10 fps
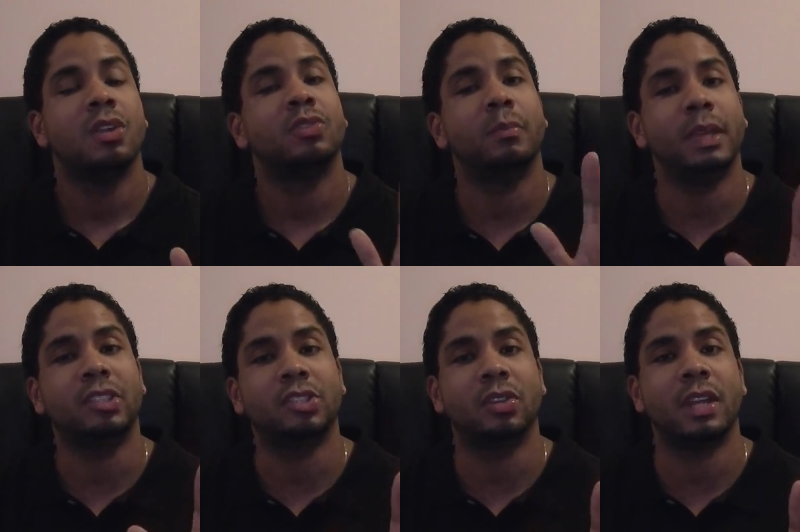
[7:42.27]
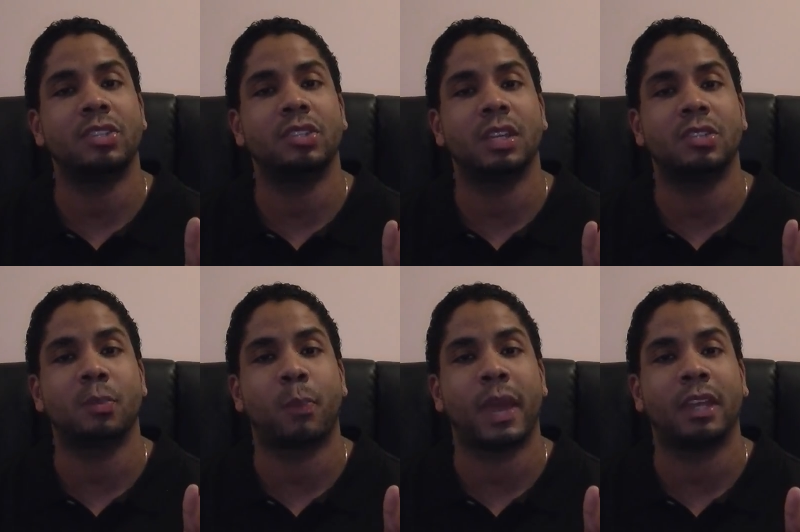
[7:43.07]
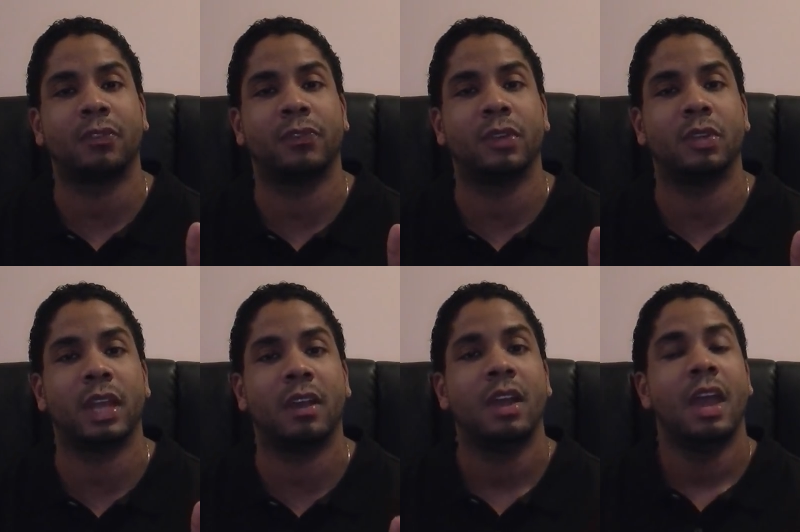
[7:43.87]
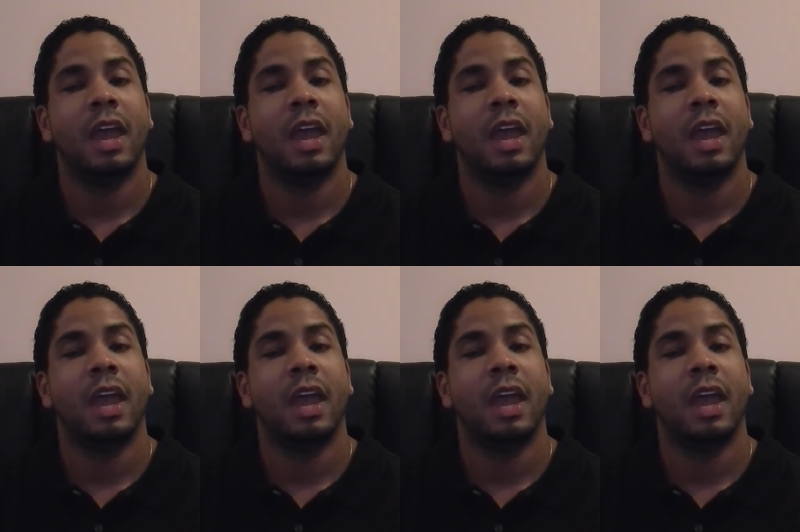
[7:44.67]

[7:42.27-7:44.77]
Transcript: so make sure that you get your brackets filled out.